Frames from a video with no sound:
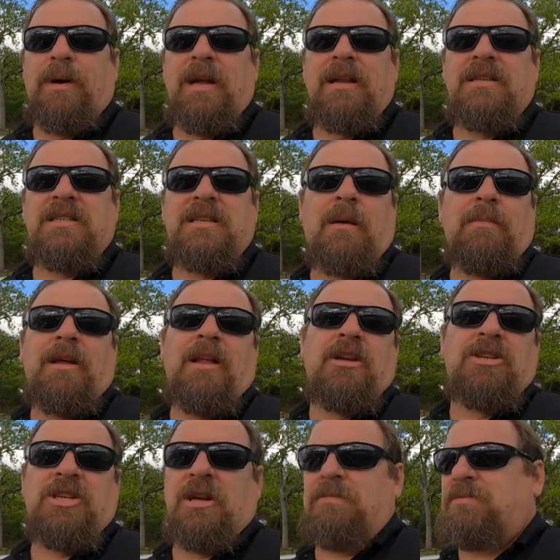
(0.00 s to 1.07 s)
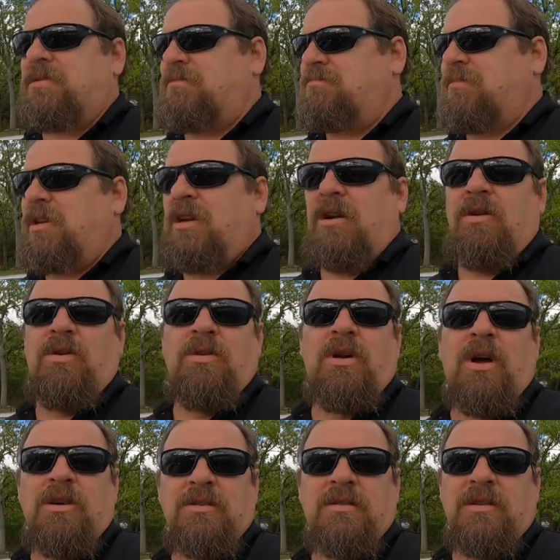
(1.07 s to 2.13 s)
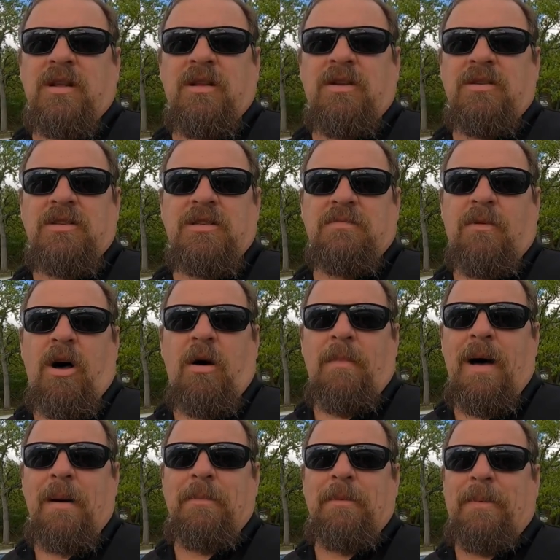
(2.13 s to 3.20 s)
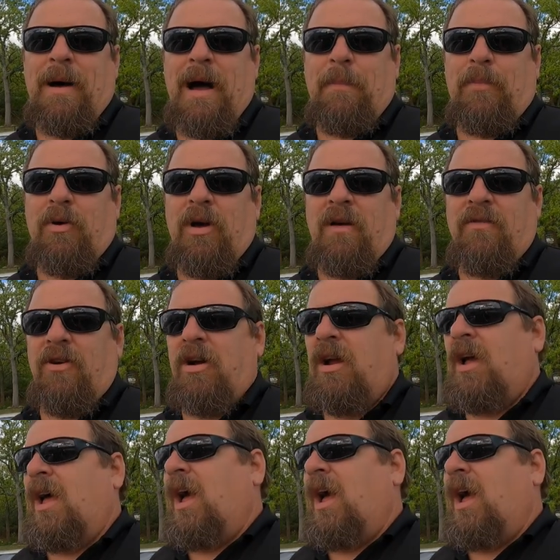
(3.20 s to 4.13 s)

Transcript: But some dealerships, you know, who knows, a little small mom and pop, whatever,